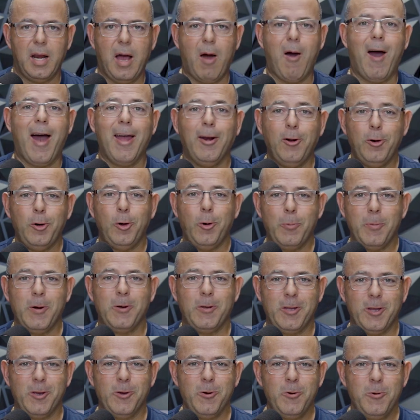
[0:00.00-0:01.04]
Now, I don't know
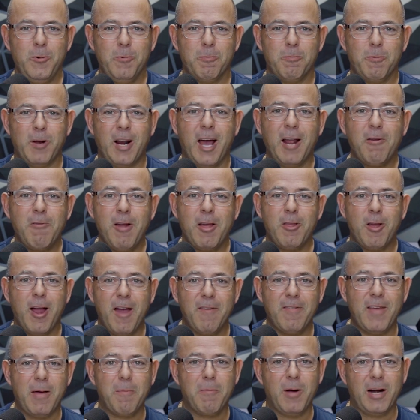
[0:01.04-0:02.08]
about you, but I'd rather
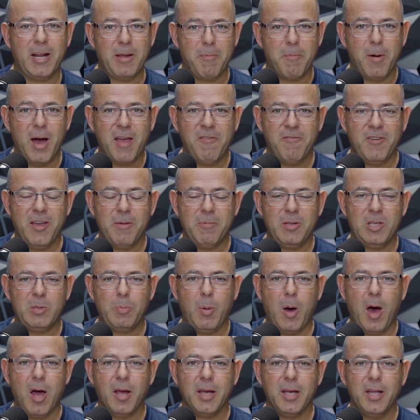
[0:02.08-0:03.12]
have that money in my family's
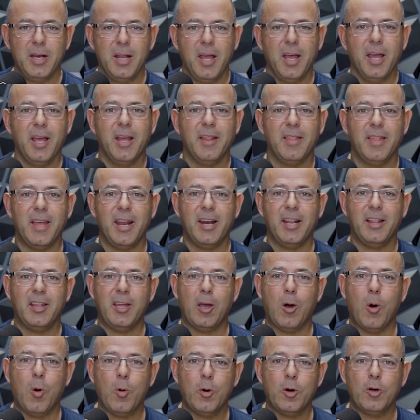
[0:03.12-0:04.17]
pocket than in
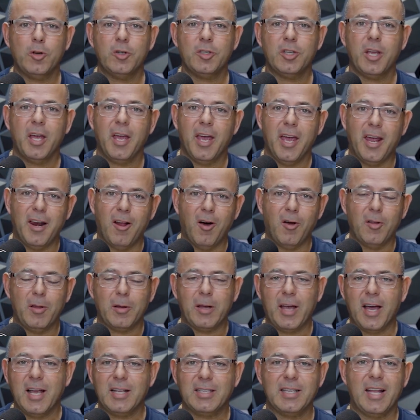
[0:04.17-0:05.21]
the owners and all the
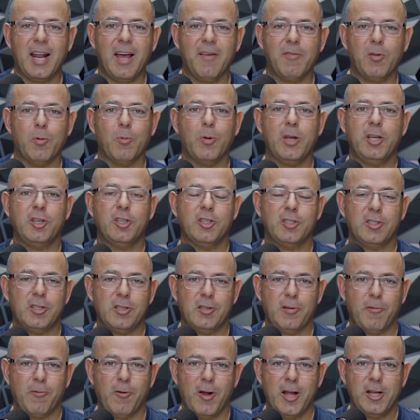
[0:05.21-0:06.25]
guys that have the regions
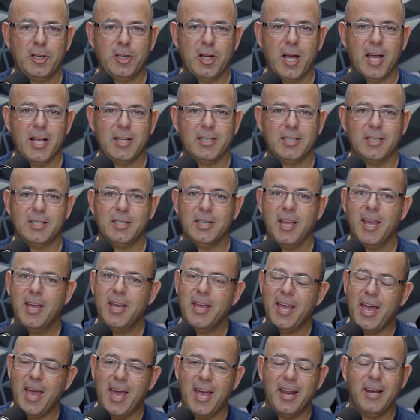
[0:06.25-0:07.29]
and the franchises
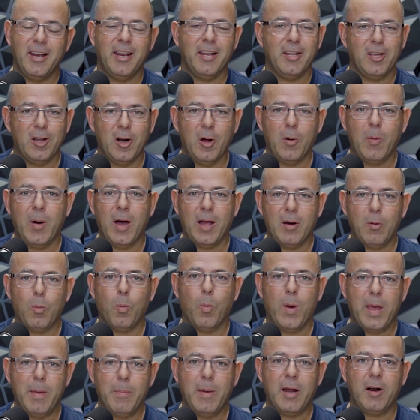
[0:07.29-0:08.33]
and you know what?
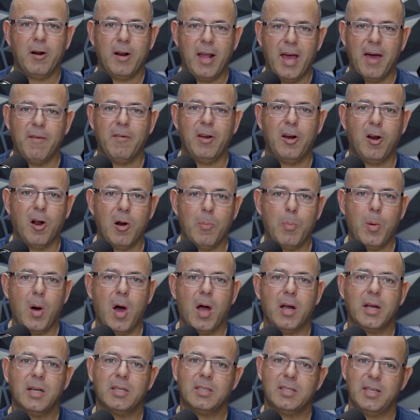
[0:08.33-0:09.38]
Way better to have it in our
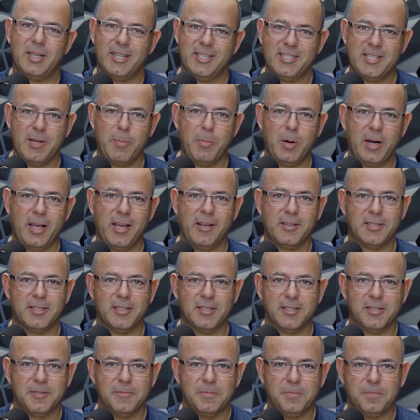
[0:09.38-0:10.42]
pockets than in somebody
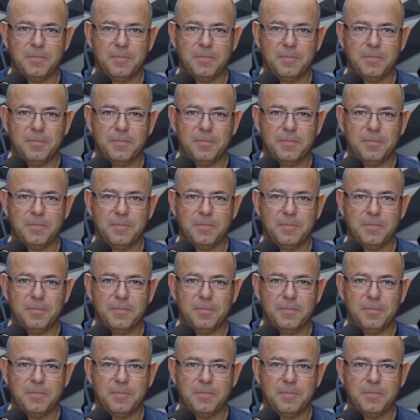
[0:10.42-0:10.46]
else's.